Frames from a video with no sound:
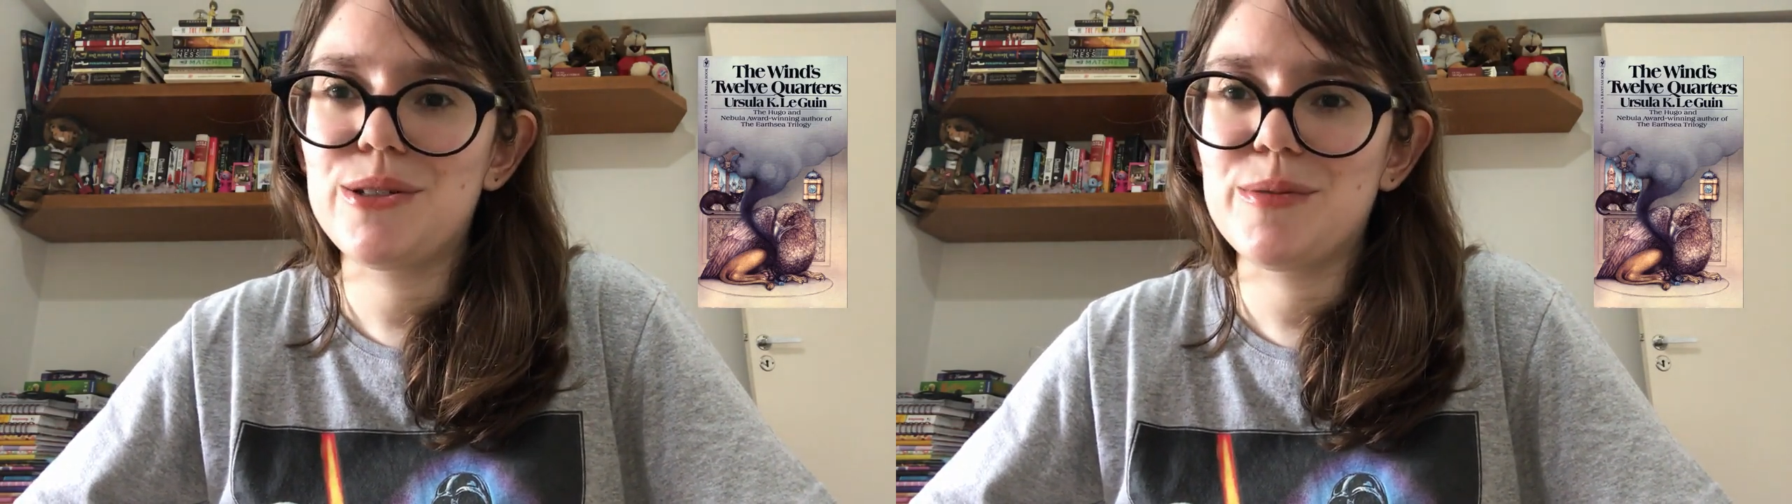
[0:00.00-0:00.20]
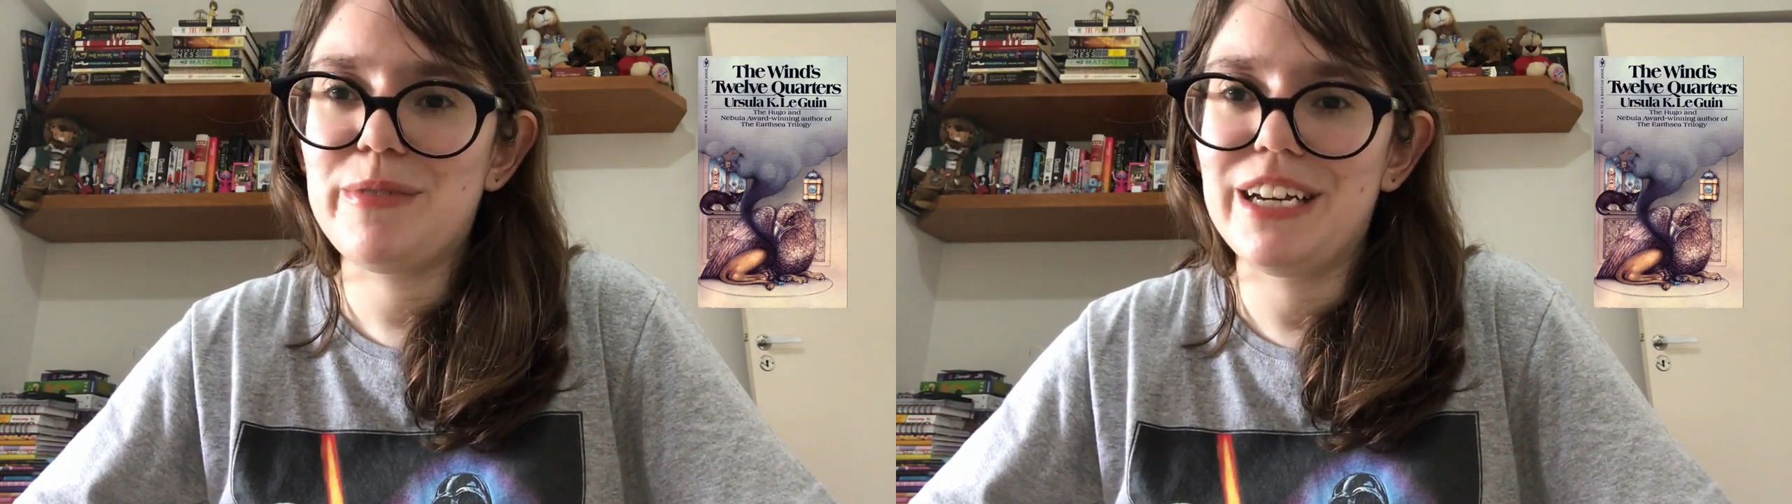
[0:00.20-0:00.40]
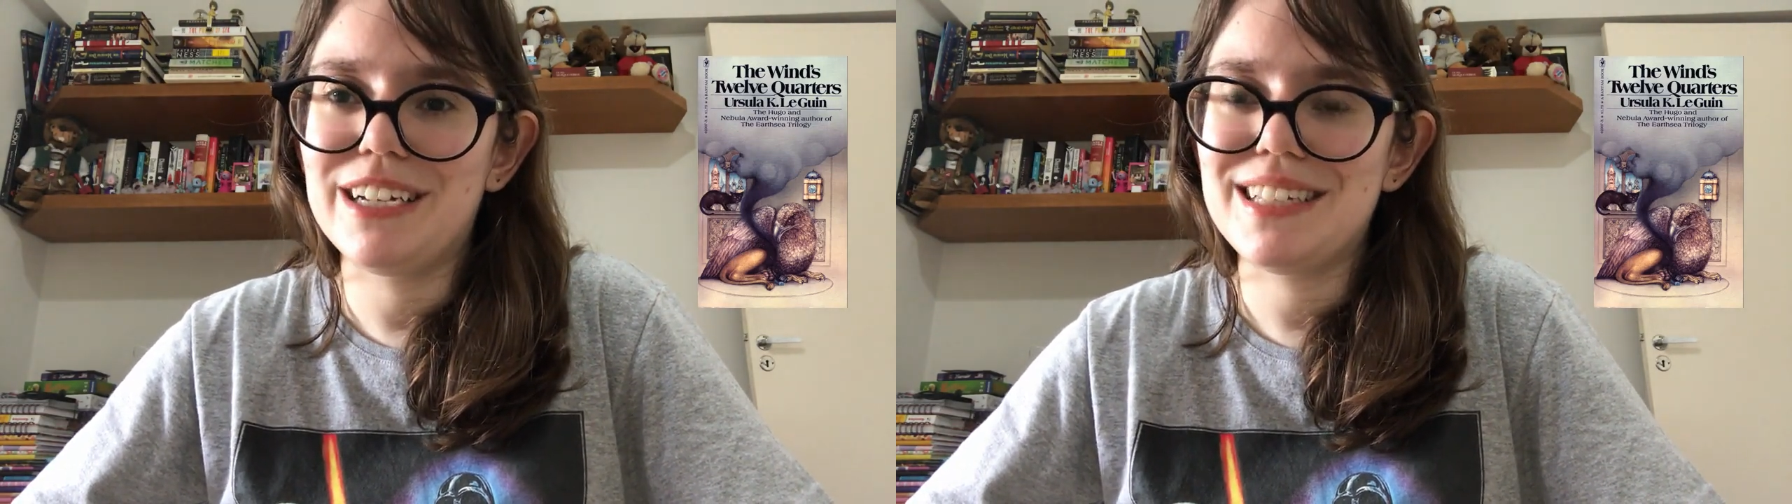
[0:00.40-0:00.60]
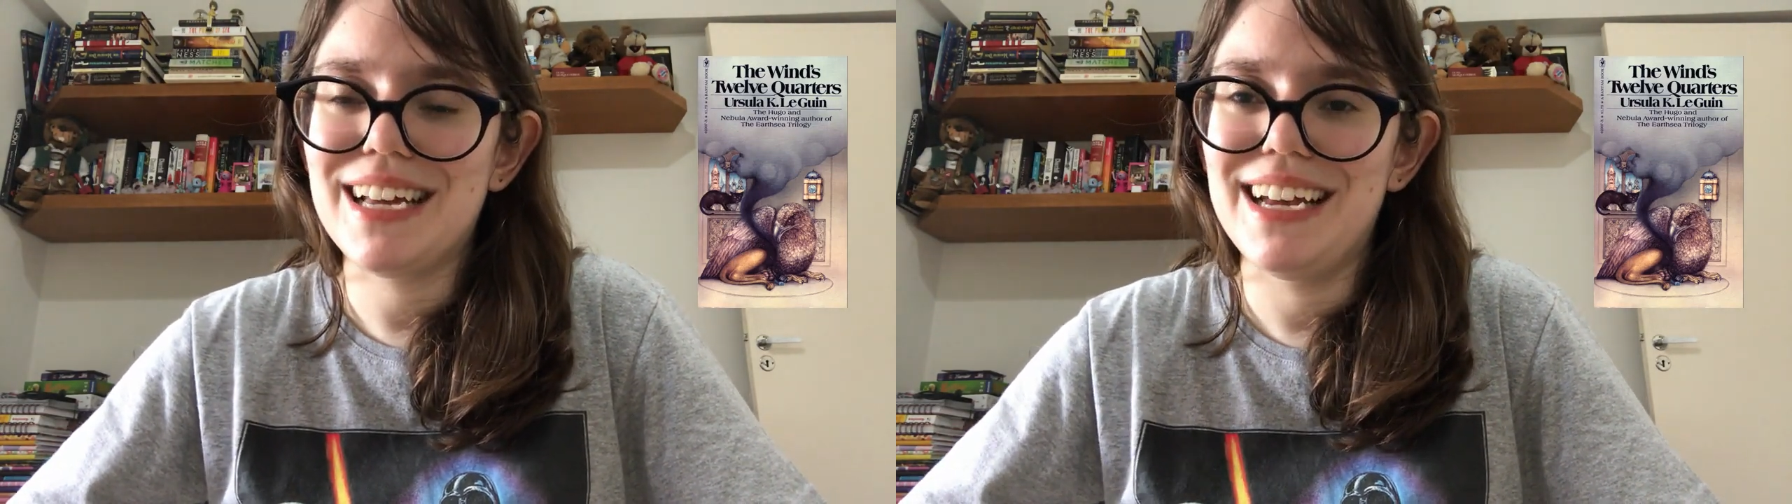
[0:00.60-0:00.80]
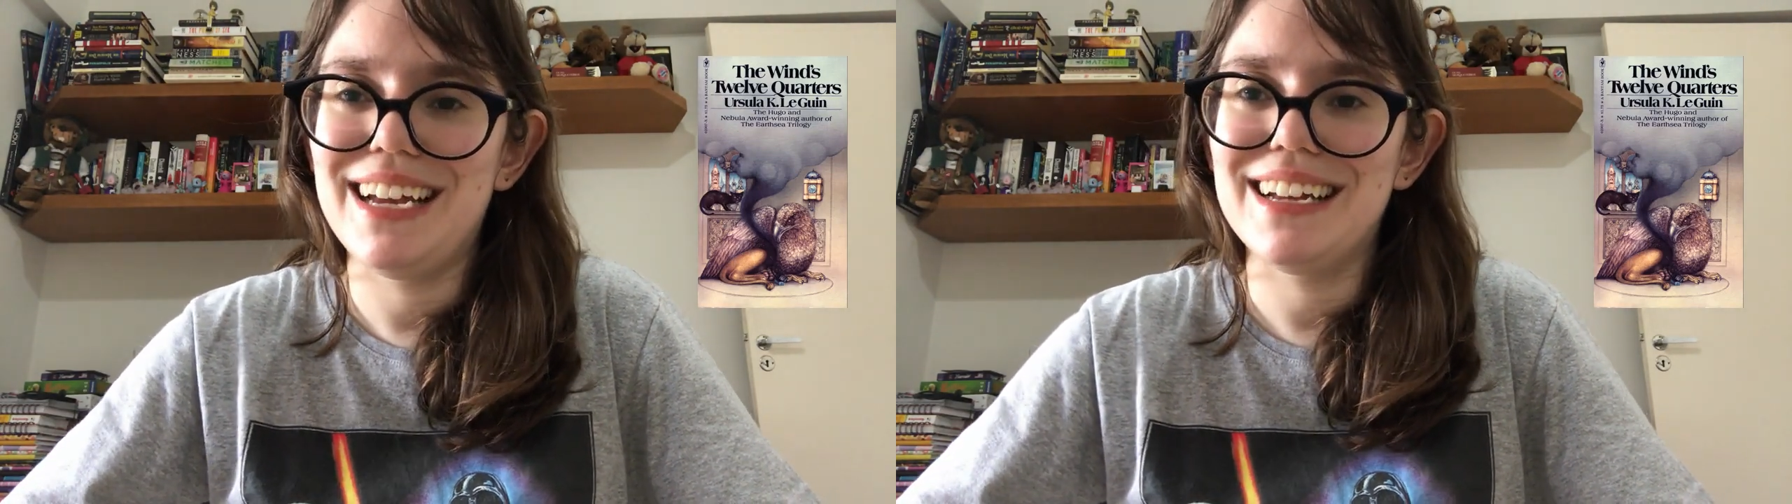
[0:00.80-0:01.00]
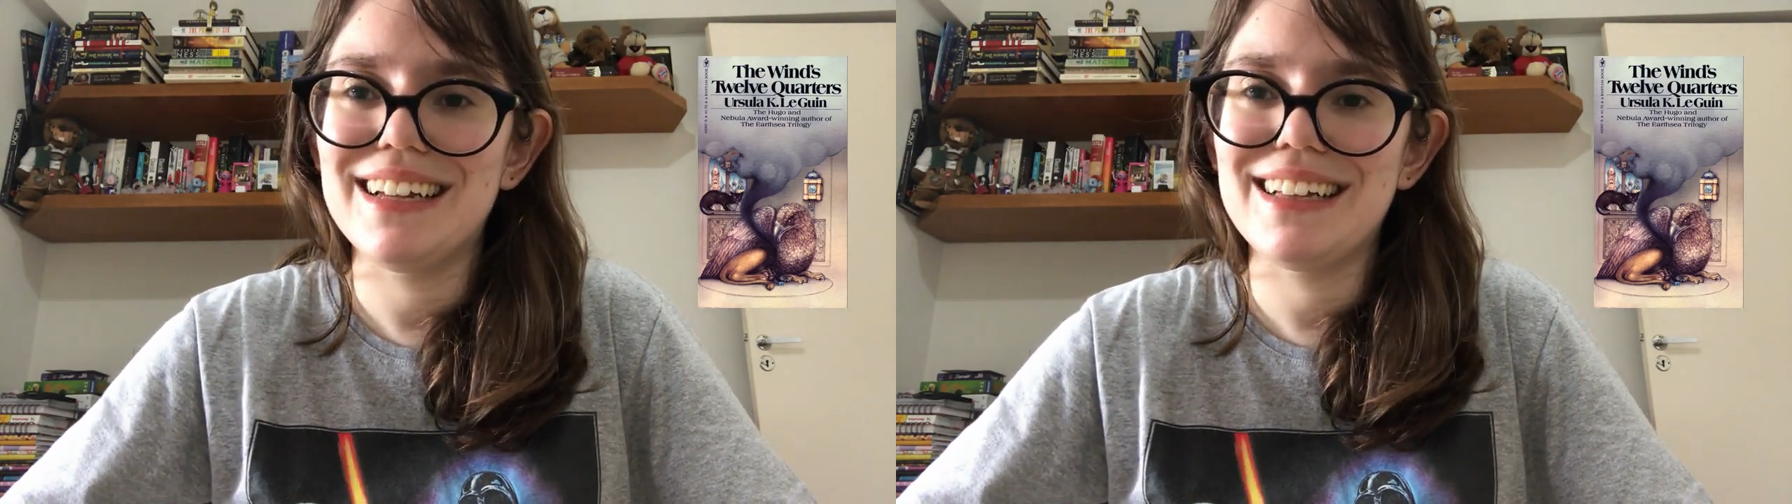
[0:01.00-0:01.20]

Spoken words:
to me, I'd say.